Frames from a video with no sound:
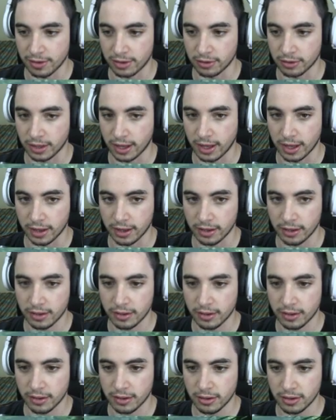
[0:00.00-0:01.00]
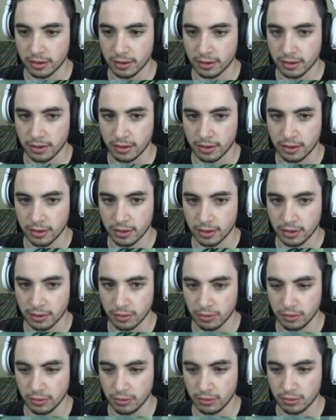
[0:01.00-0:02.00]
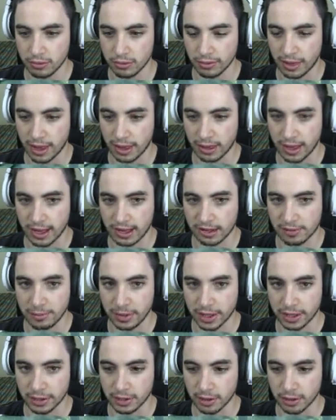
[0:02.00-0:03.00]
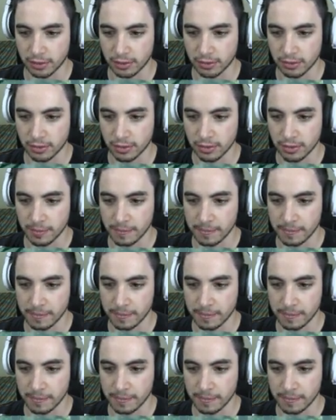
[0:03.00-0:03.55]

single day. Ooh, that leg spike though.